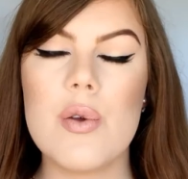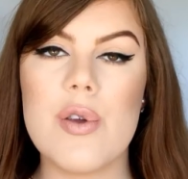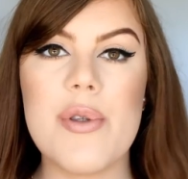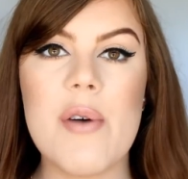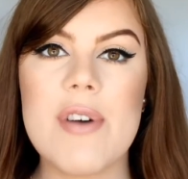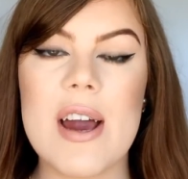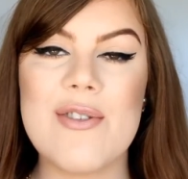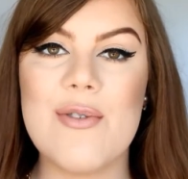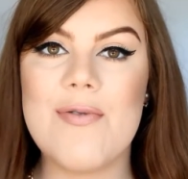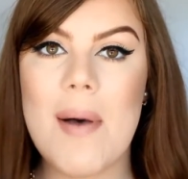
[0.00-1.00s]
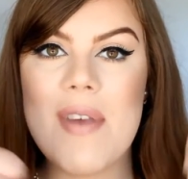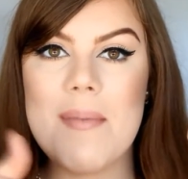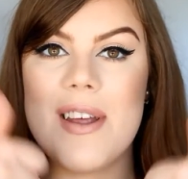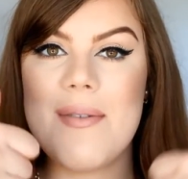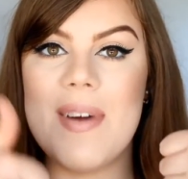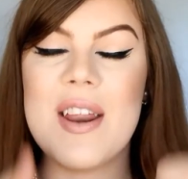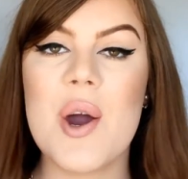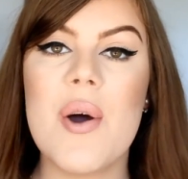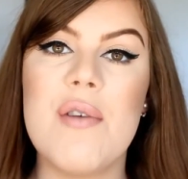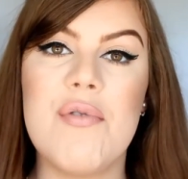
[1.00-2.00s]
So don't forget to thumbs up this
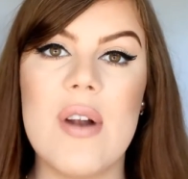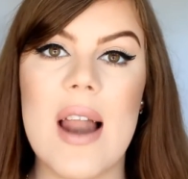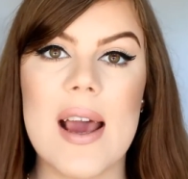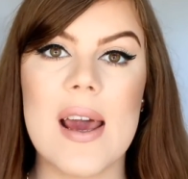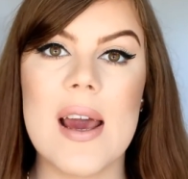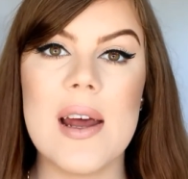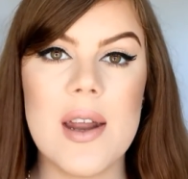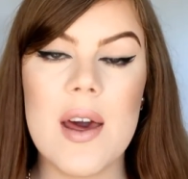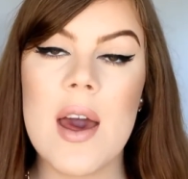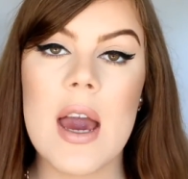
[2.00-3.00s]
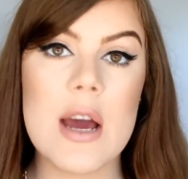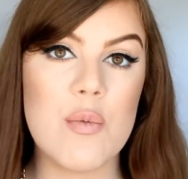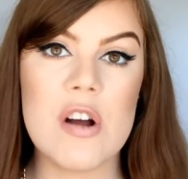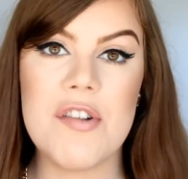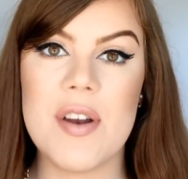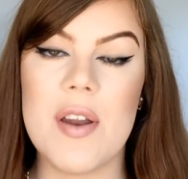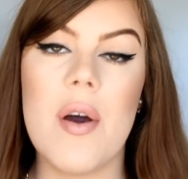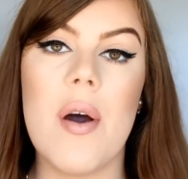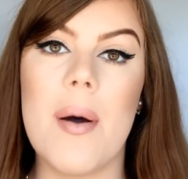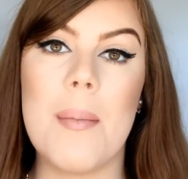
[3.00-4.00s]
video if you like it and watch in
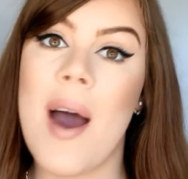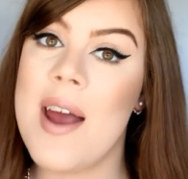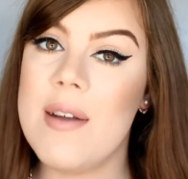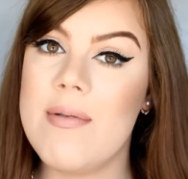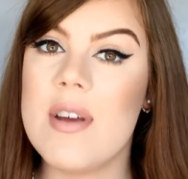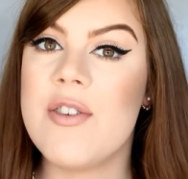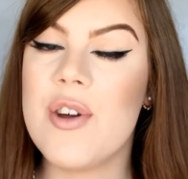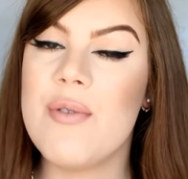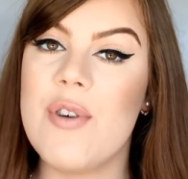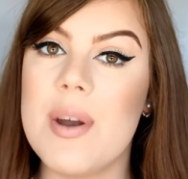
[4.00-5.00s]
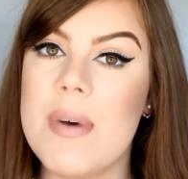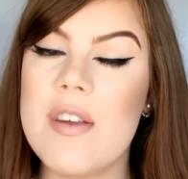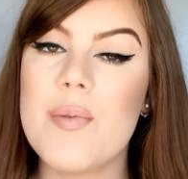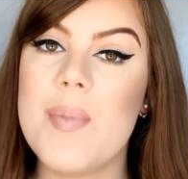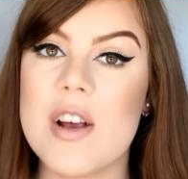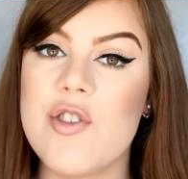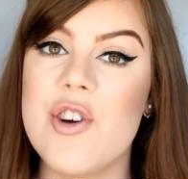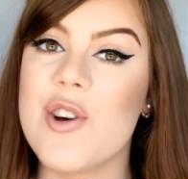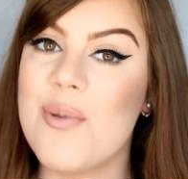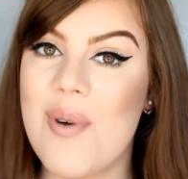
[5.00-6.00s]
high definition for the best
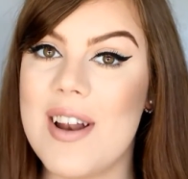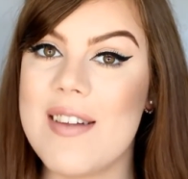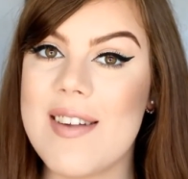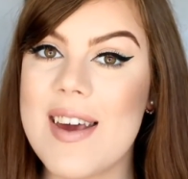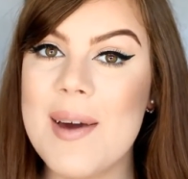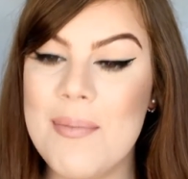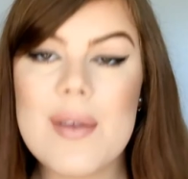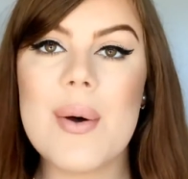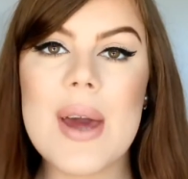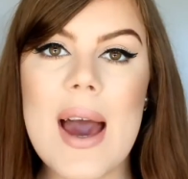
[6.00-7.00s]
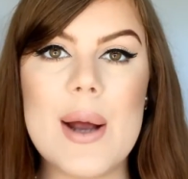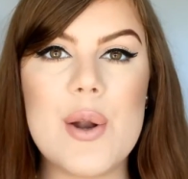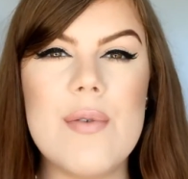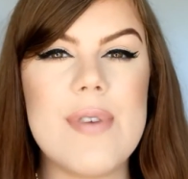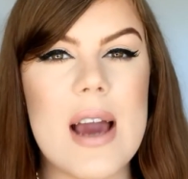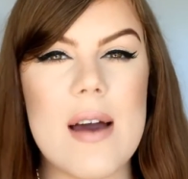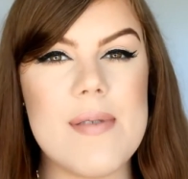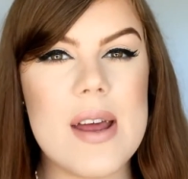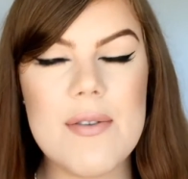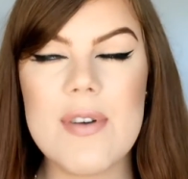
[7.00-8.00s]
picture quality. So yeah, I don't think I
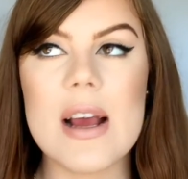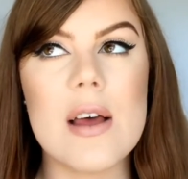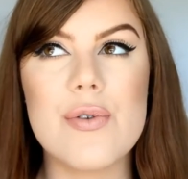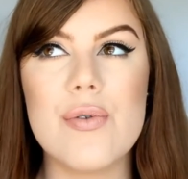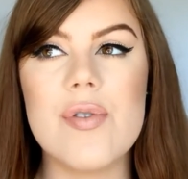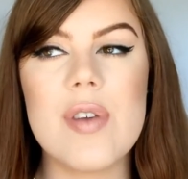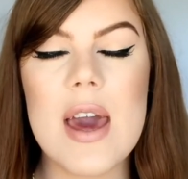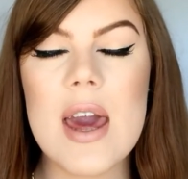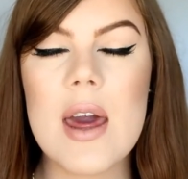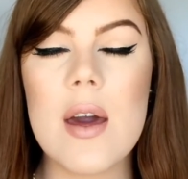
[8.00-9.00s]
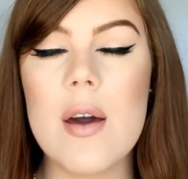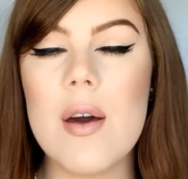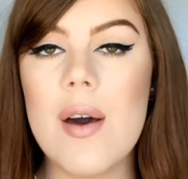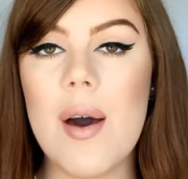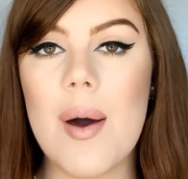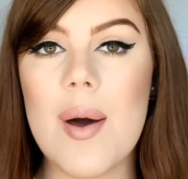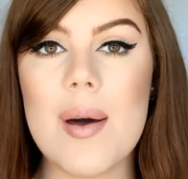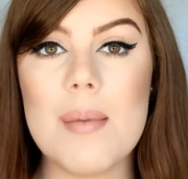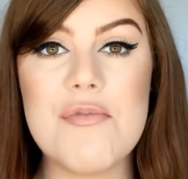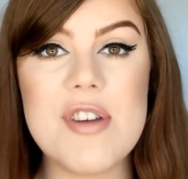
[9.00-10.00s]
have anything else to say.
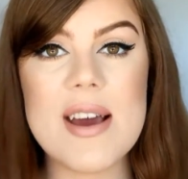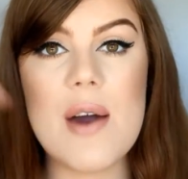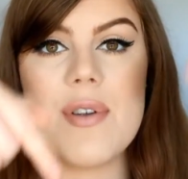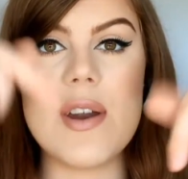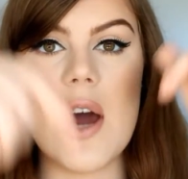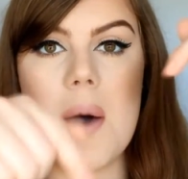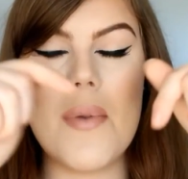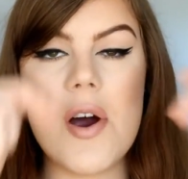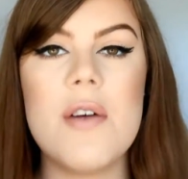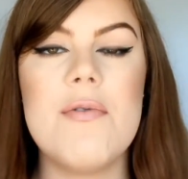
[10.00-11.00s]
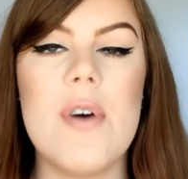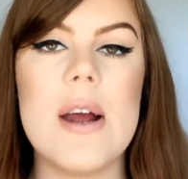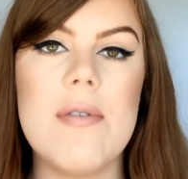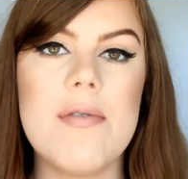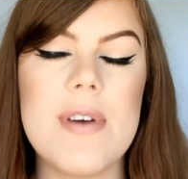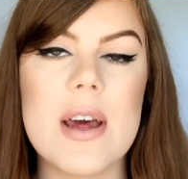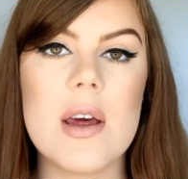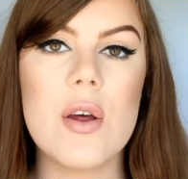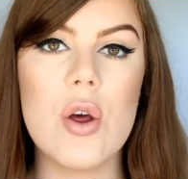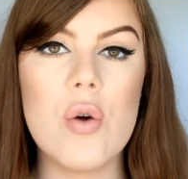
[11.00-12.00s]
Check out the down bar for
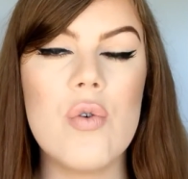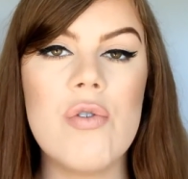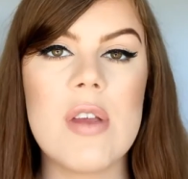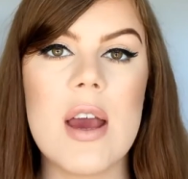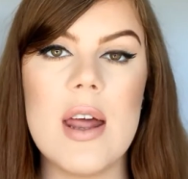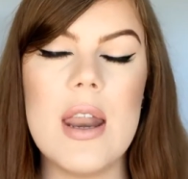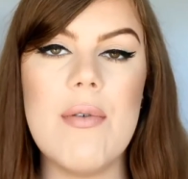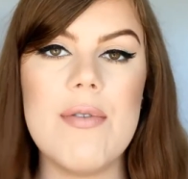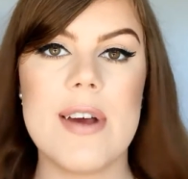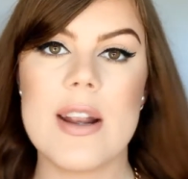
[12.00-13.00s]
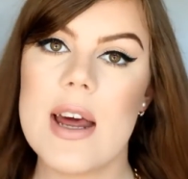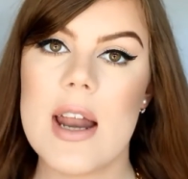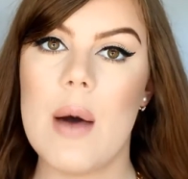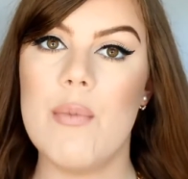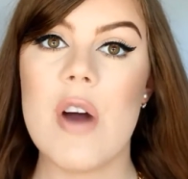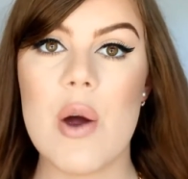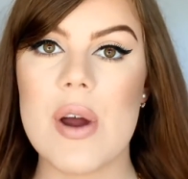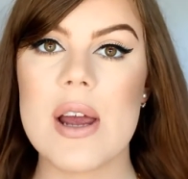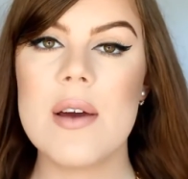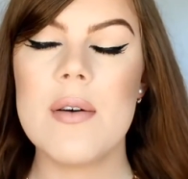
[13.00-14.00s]
everything used and everything that I'm
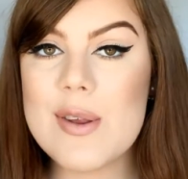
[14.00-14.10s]
wearing.